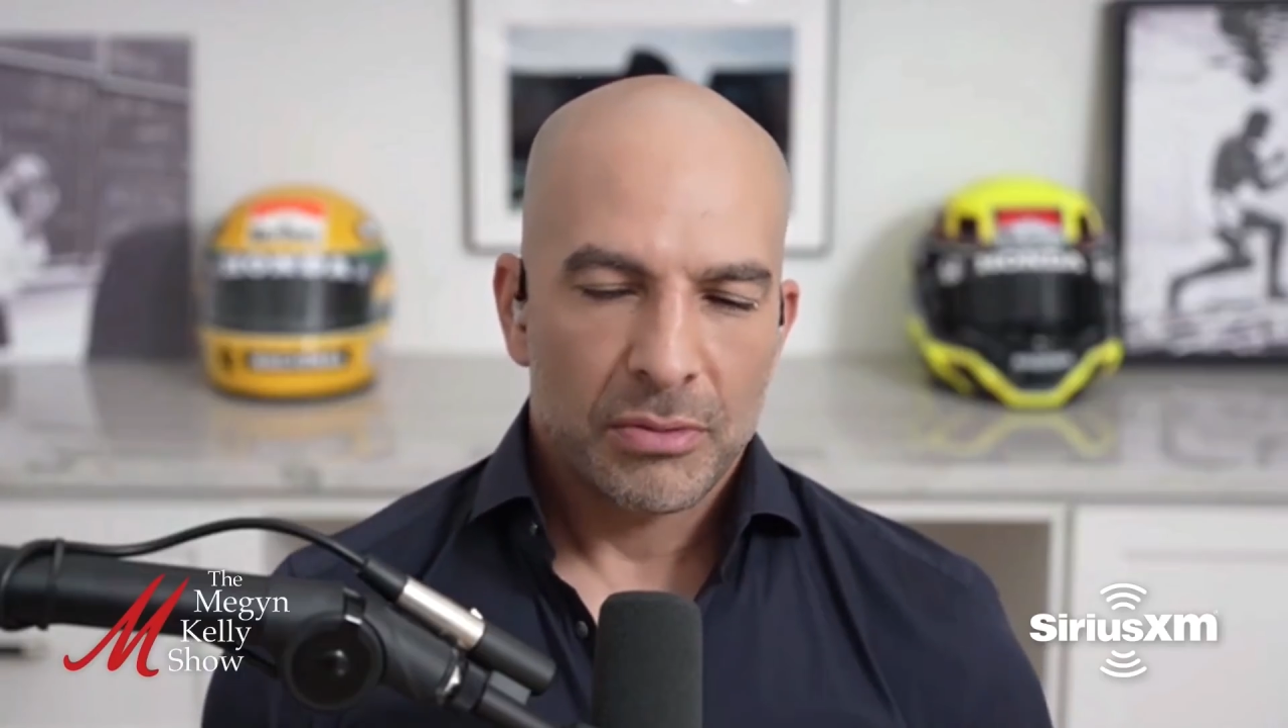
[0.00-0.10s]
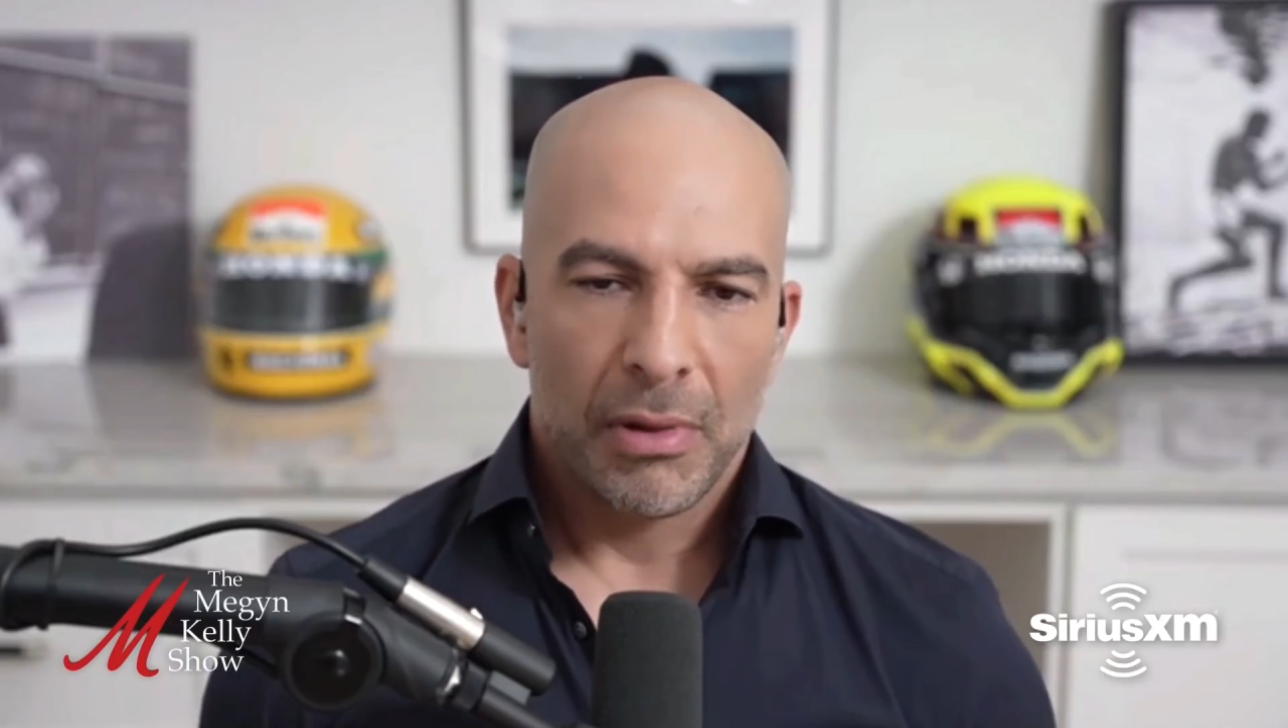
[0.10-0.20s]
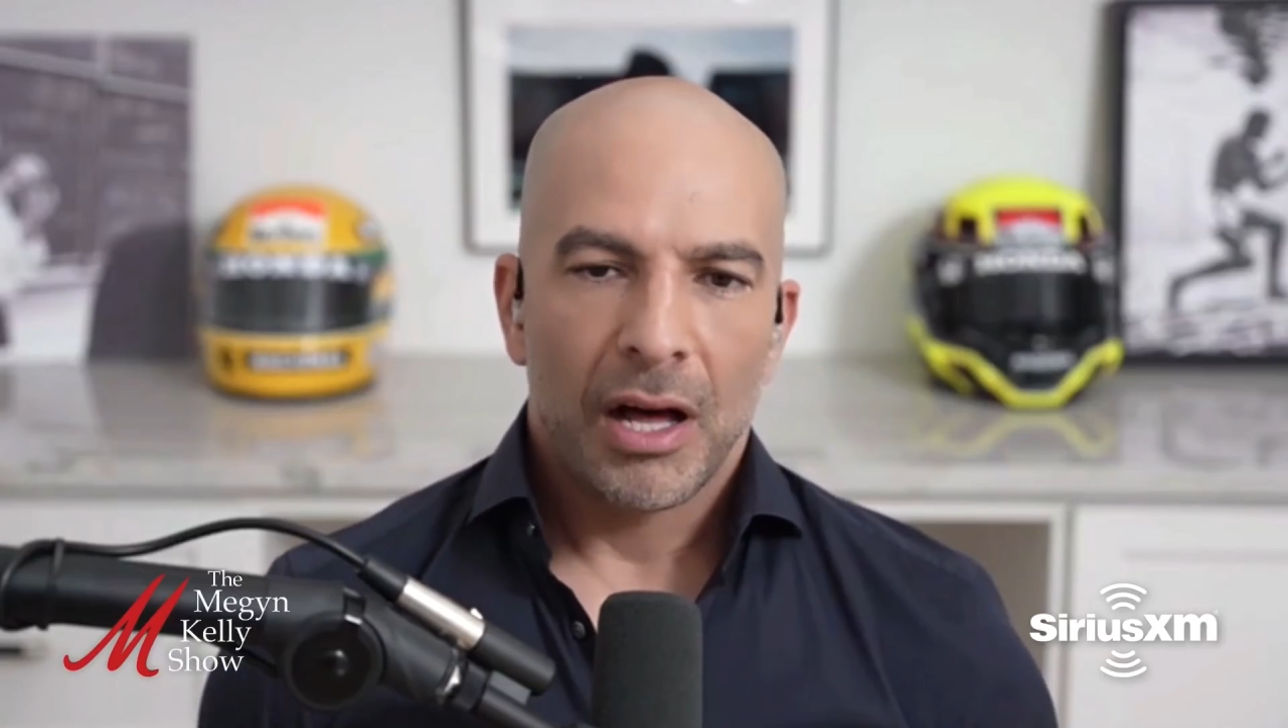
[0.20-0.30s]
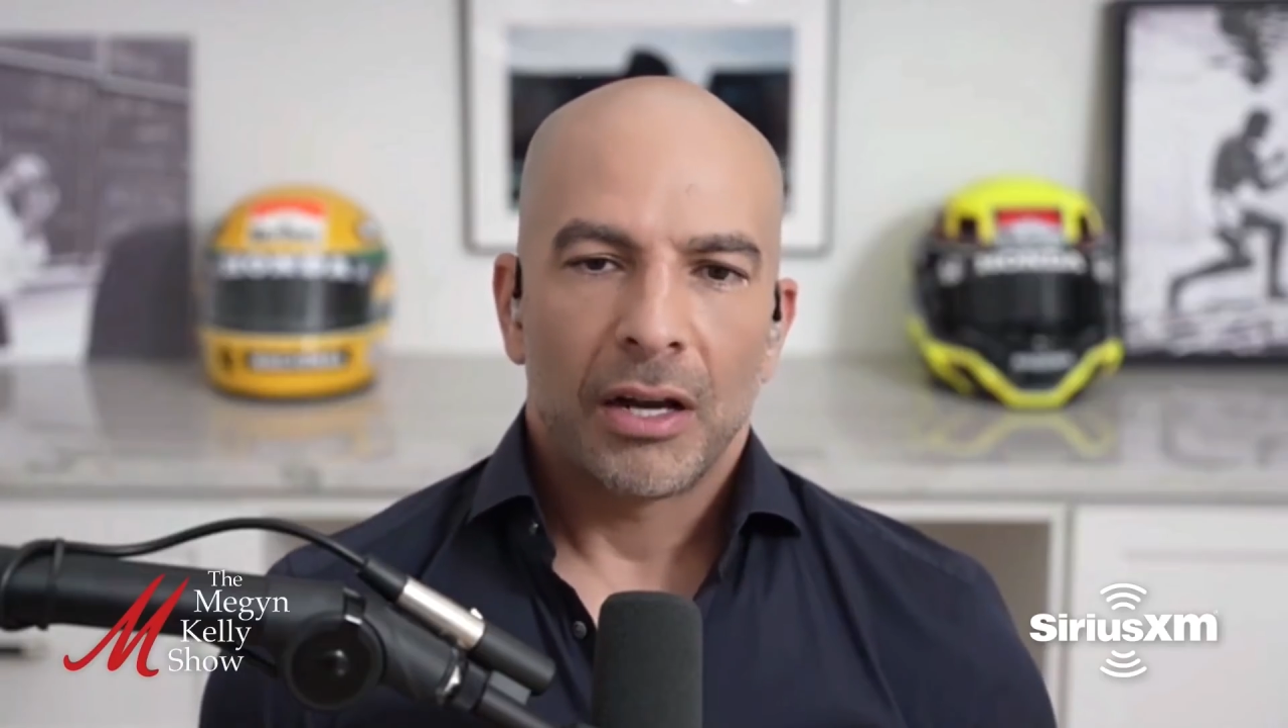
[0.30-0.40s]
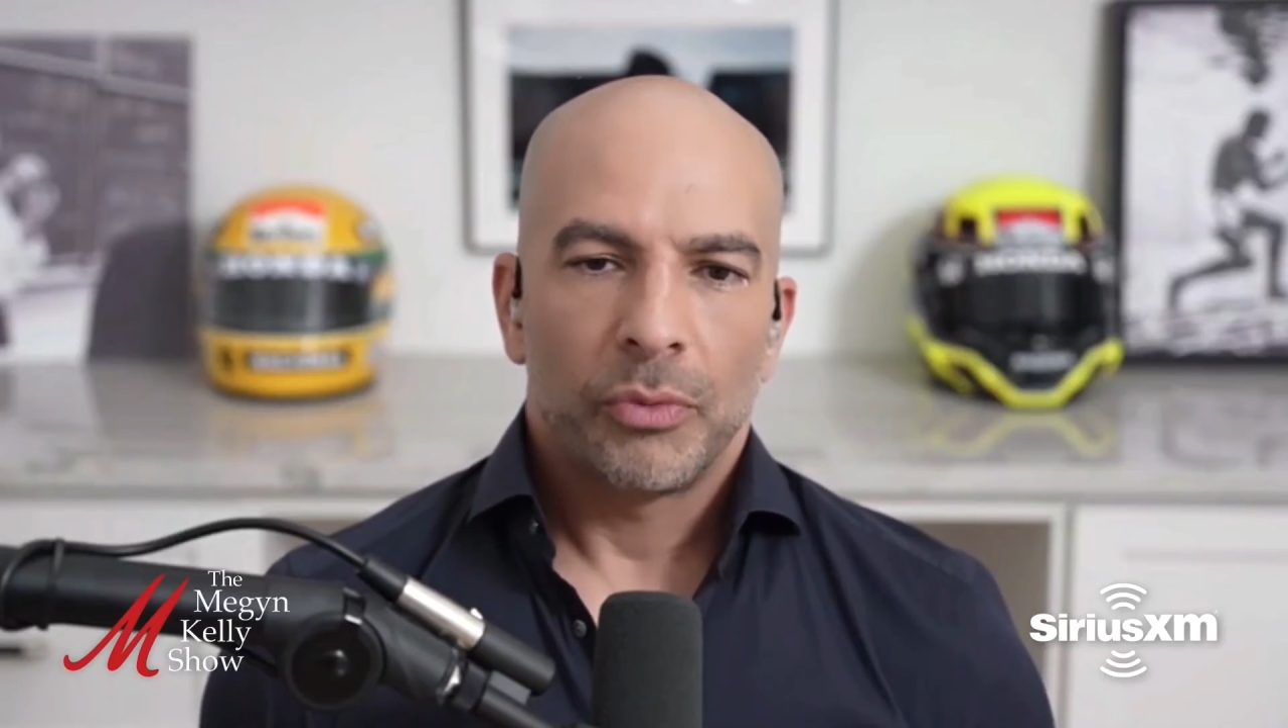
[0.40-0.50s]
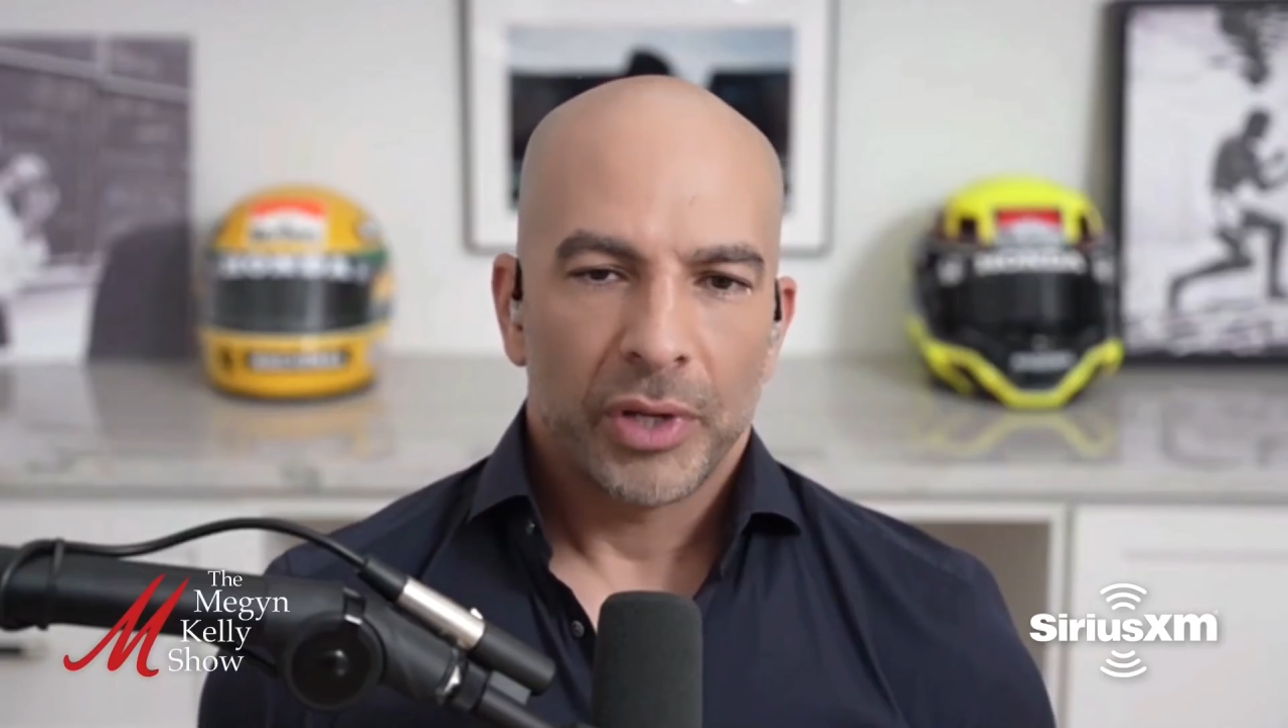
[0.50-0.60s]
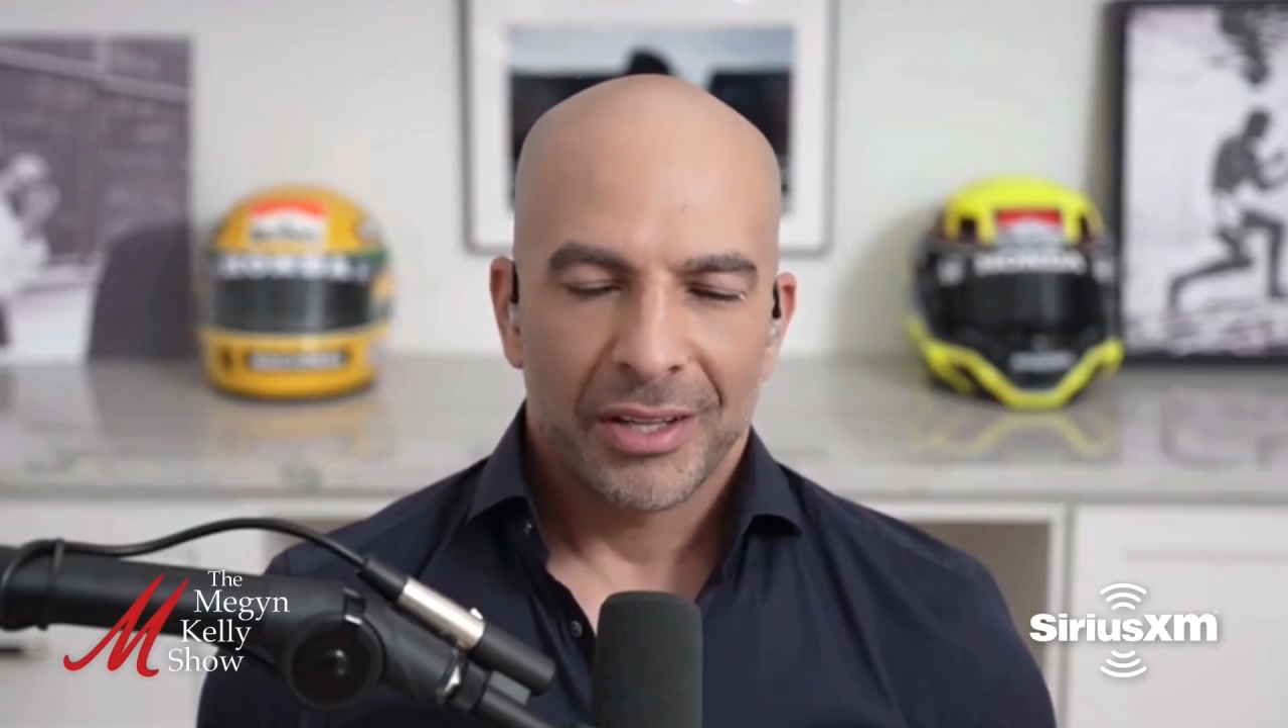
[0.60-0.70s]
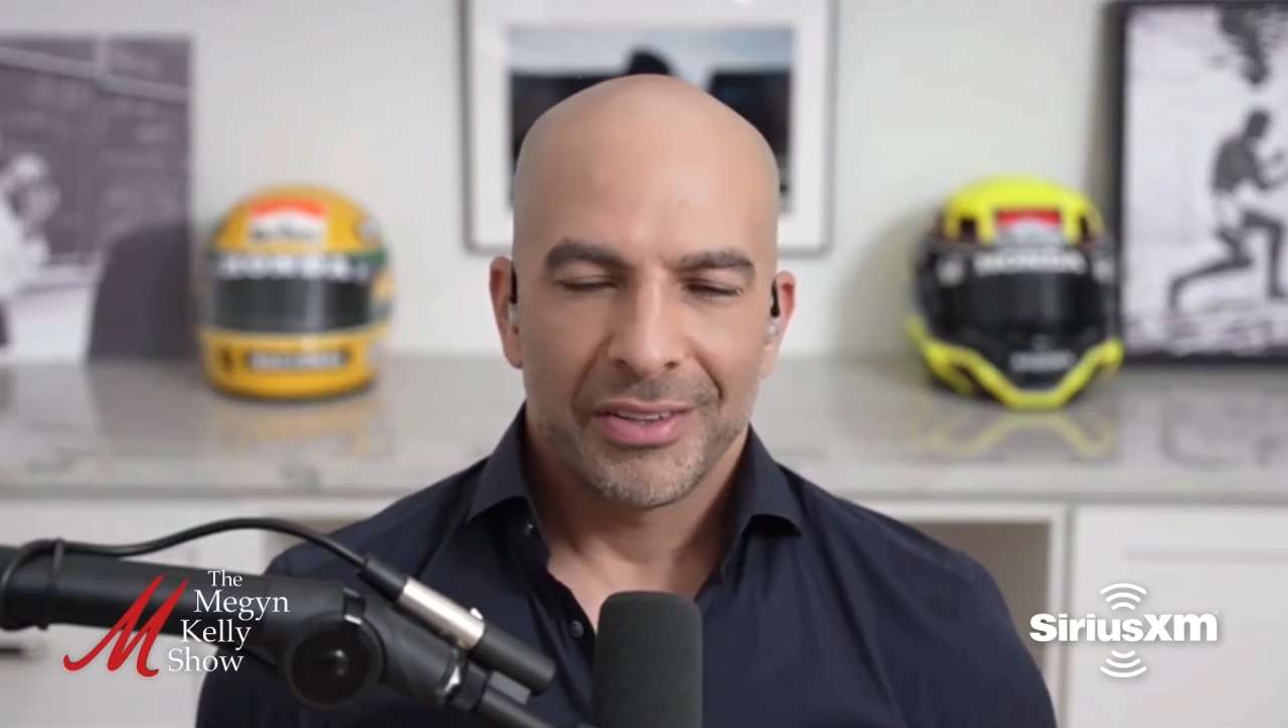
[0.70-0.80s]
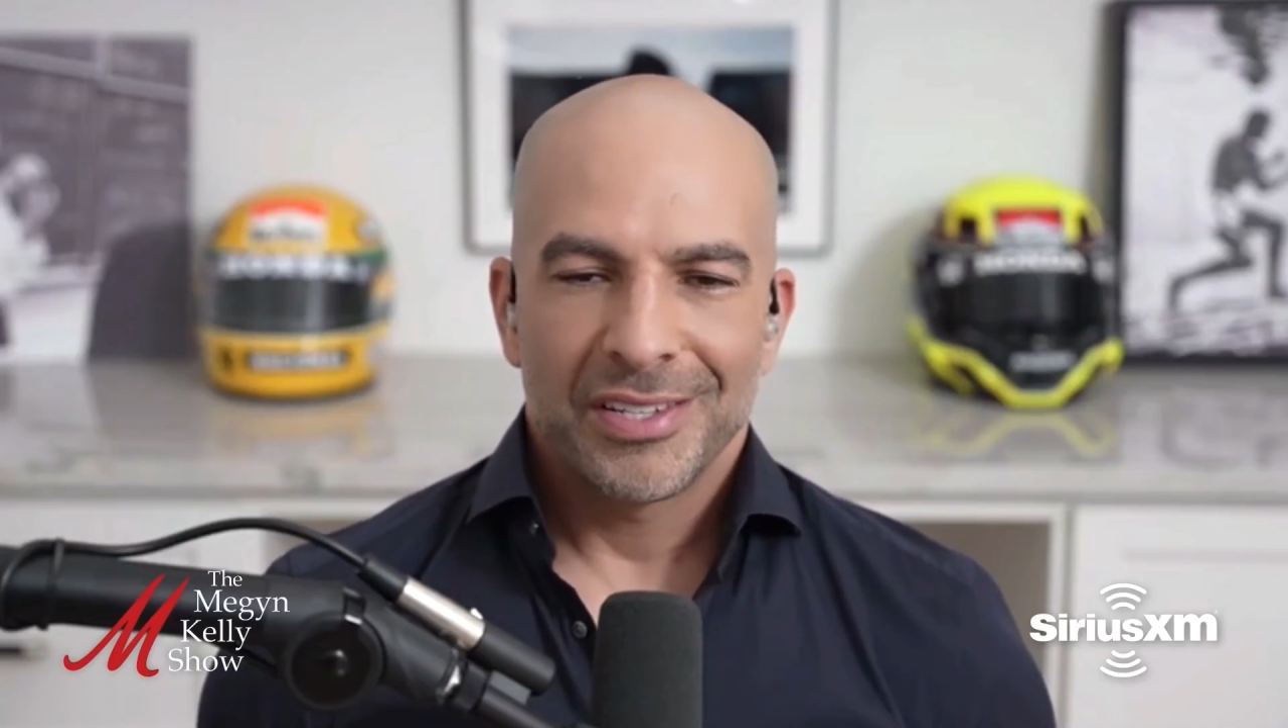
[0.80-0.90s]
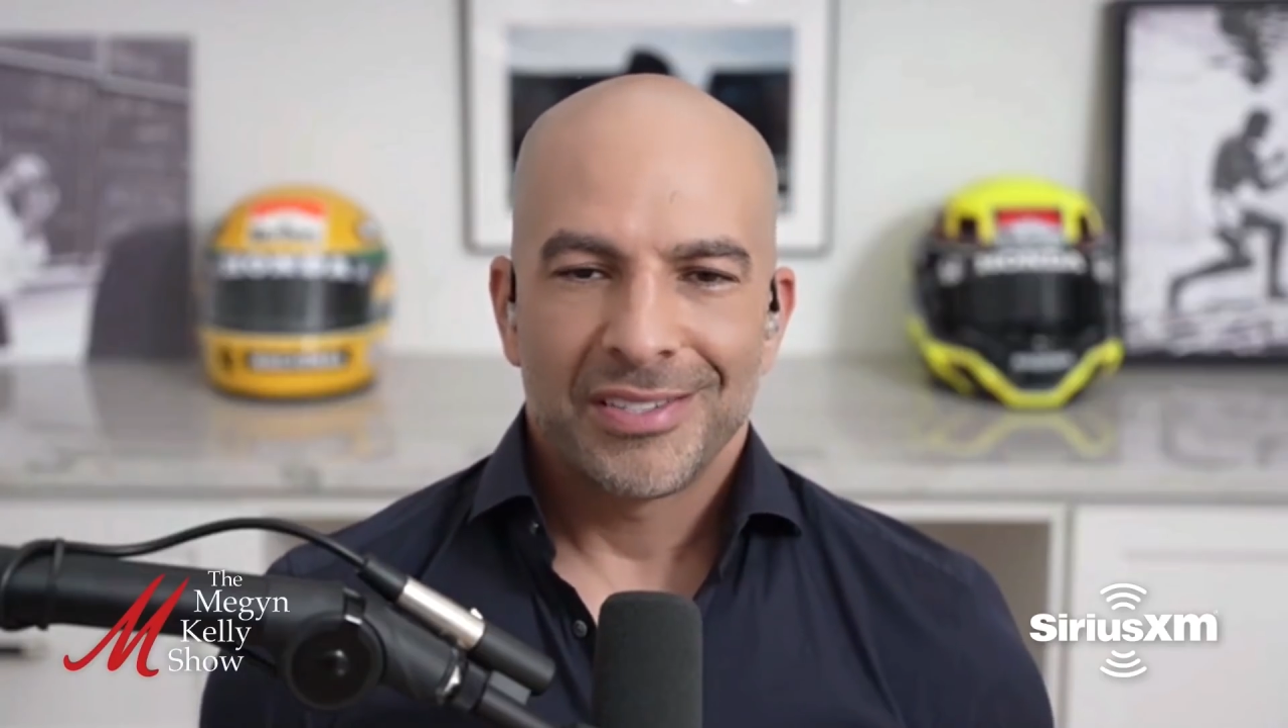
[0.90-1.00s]
this model we
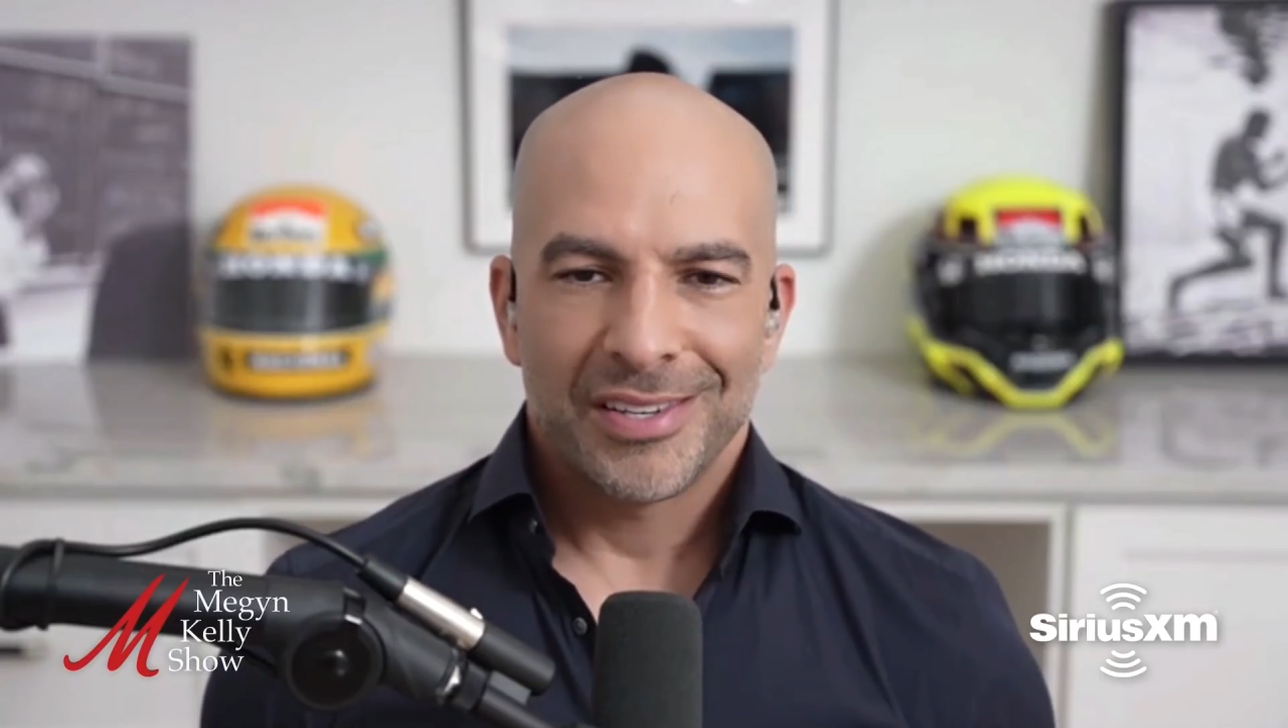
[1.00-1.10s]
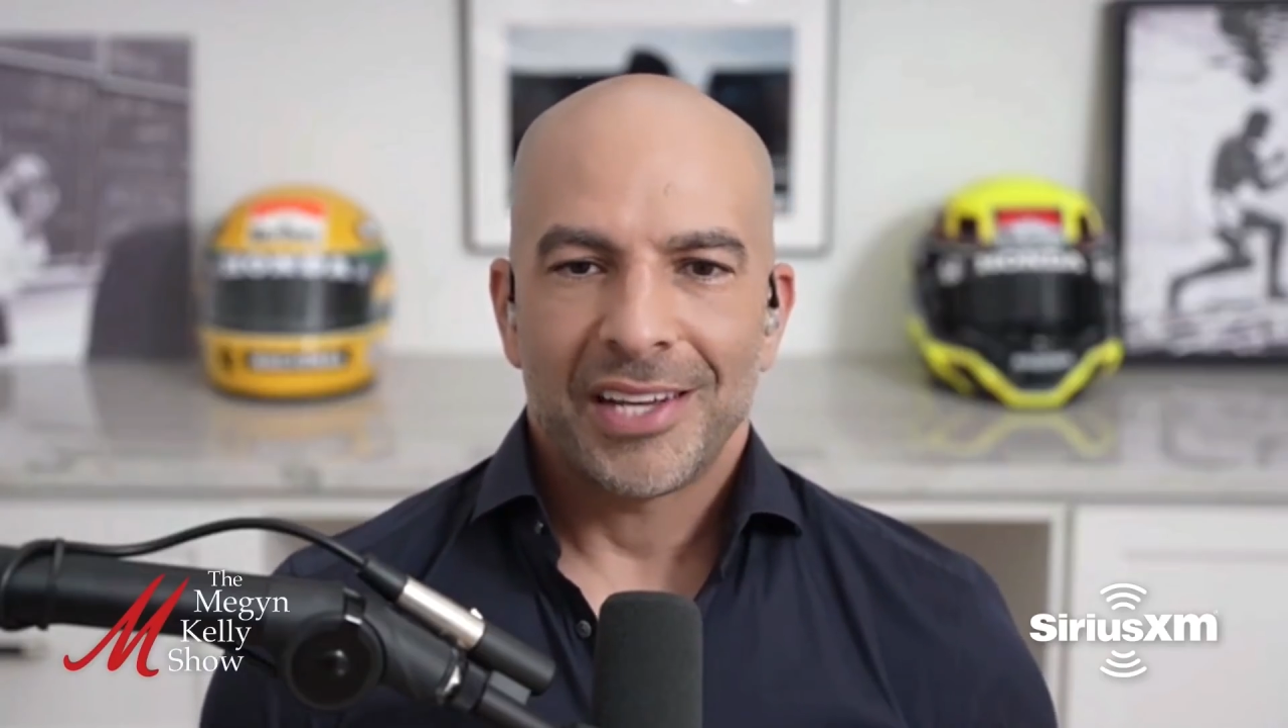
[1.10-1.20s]
call this the